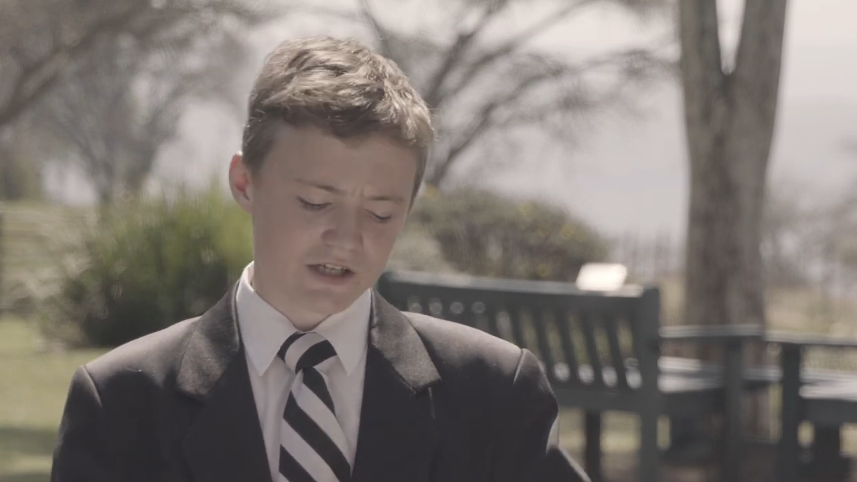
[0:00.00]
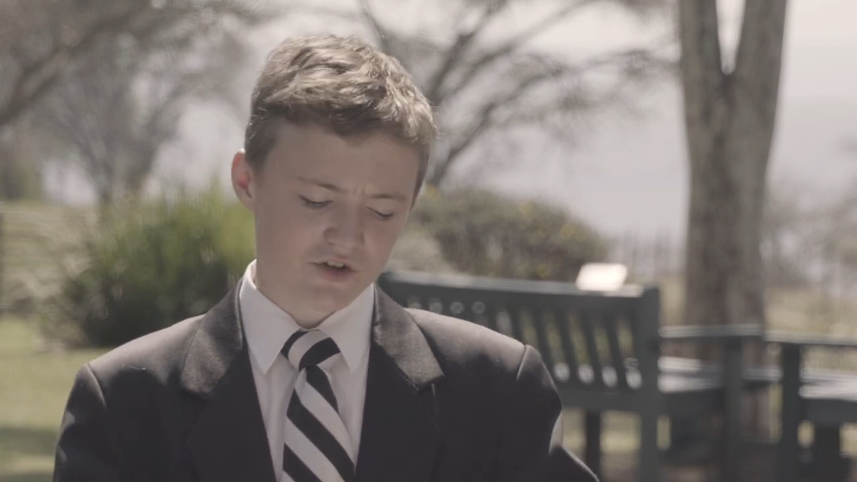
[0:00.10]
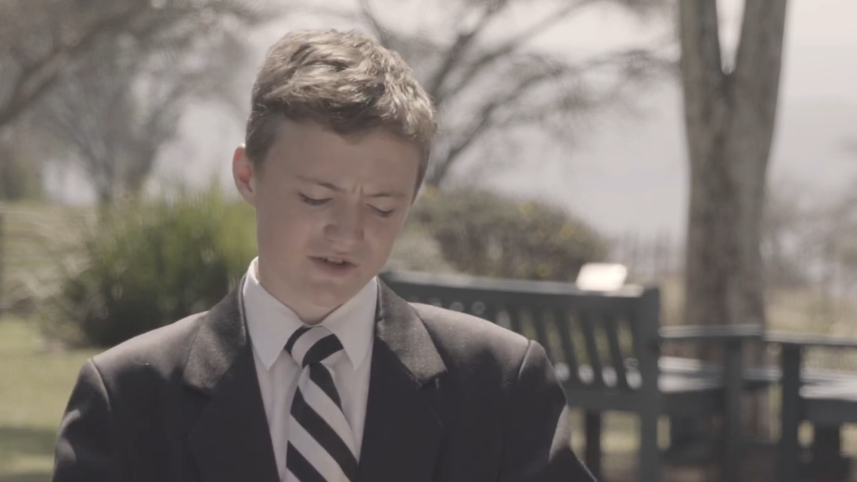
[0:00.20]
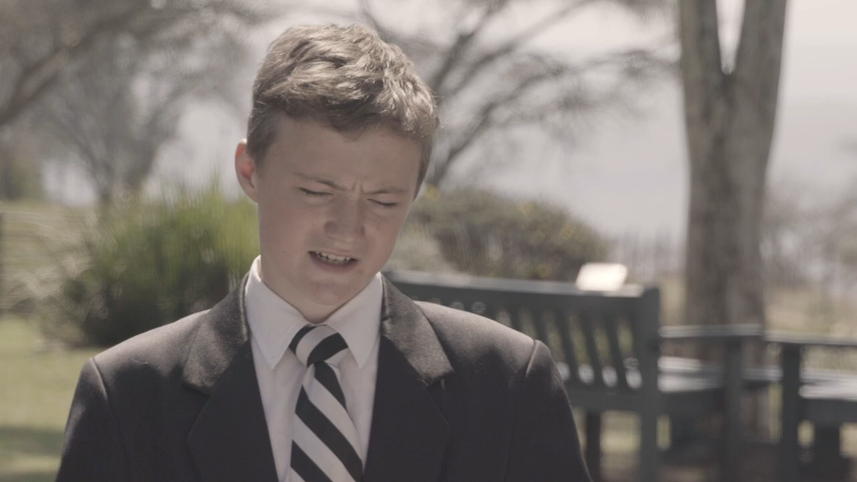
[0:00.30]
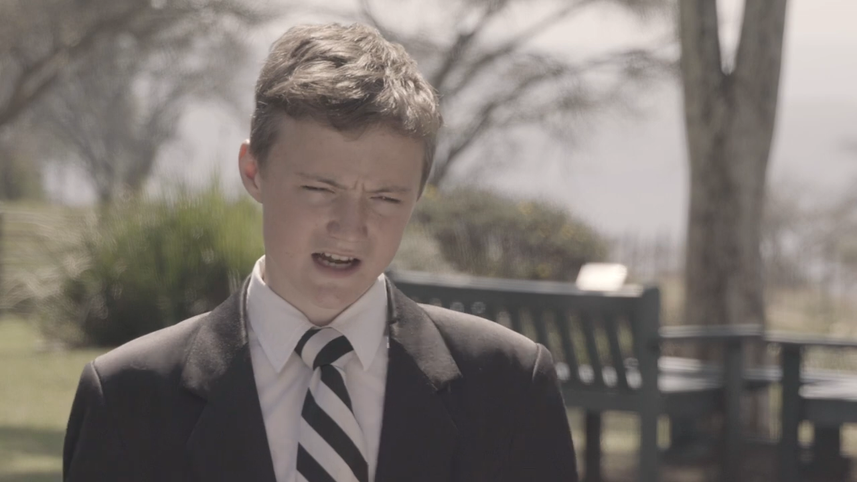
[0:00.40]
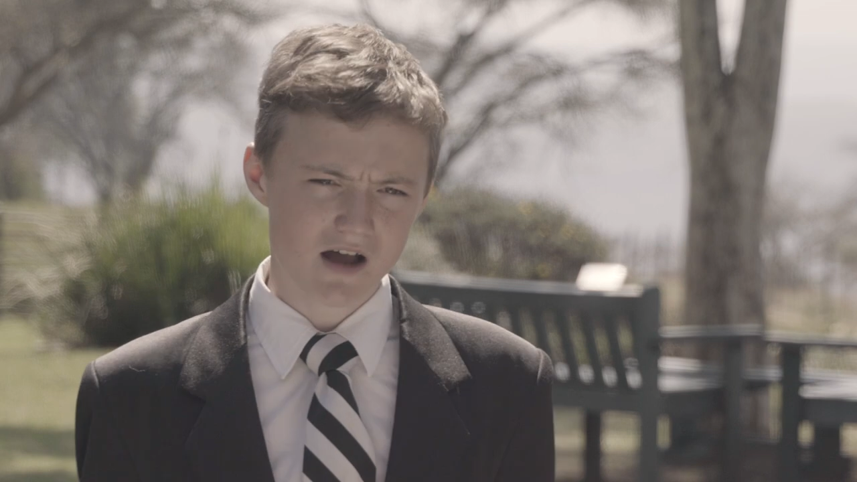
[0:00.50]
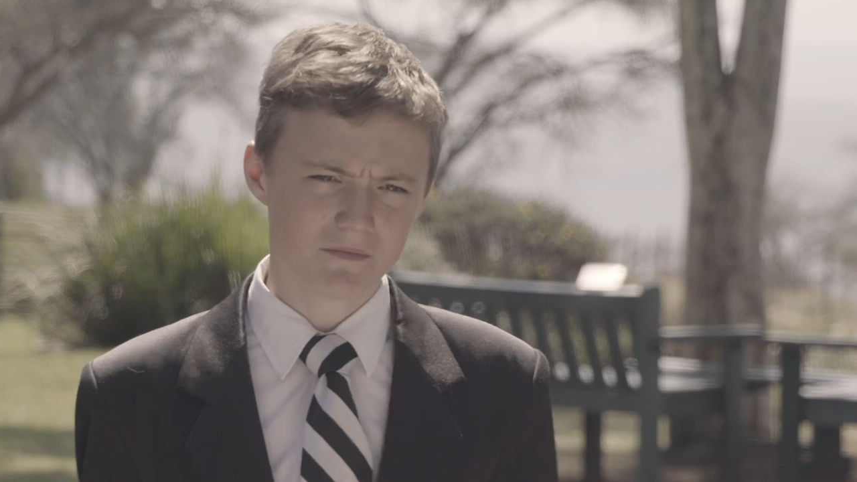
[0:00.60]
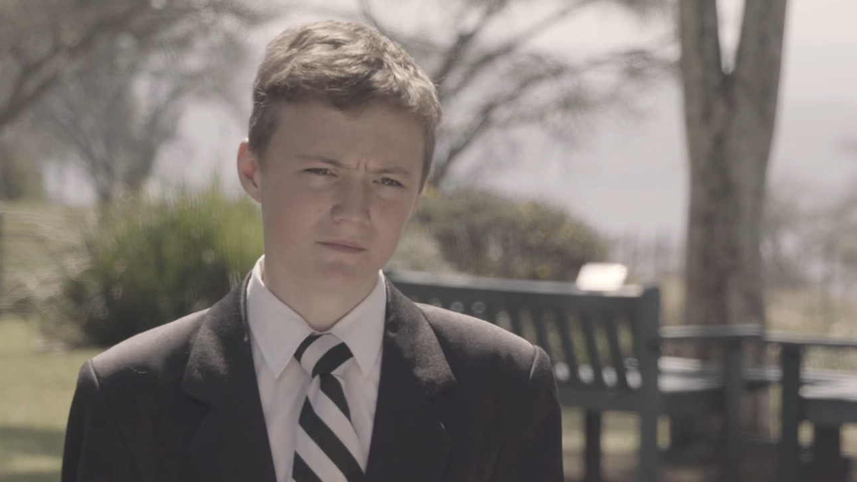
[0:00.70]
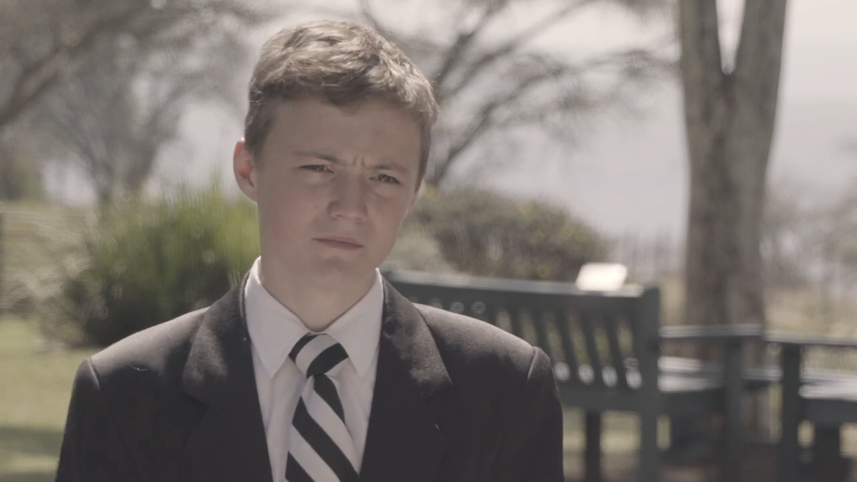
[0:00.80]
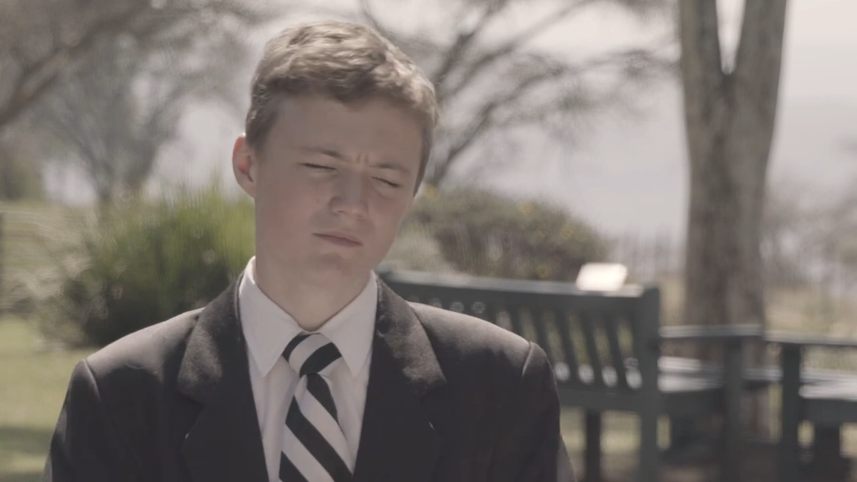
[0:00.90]
years to
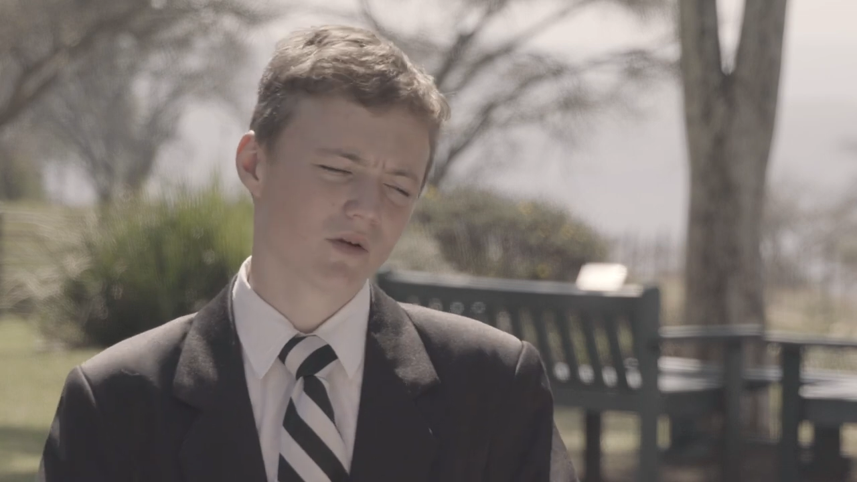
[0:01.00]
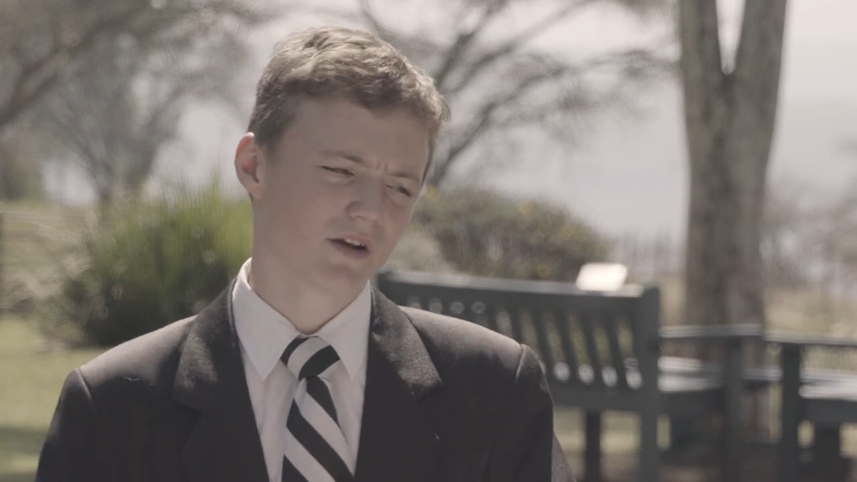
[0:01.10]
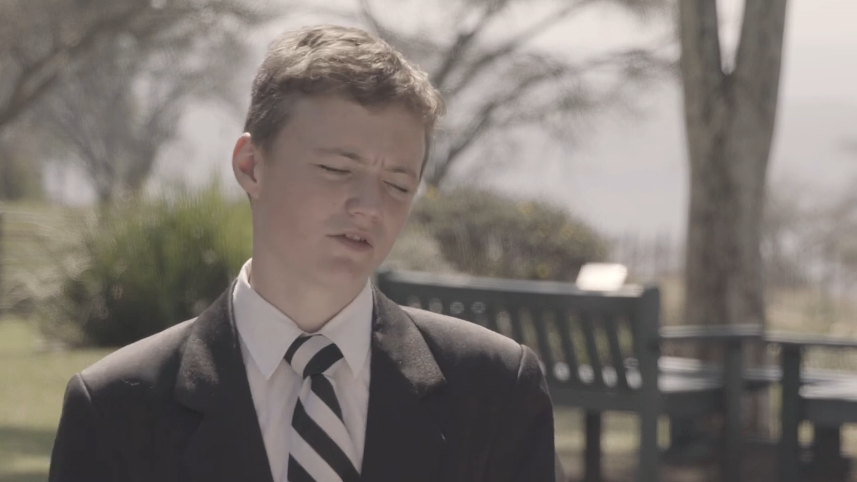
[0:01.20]
come one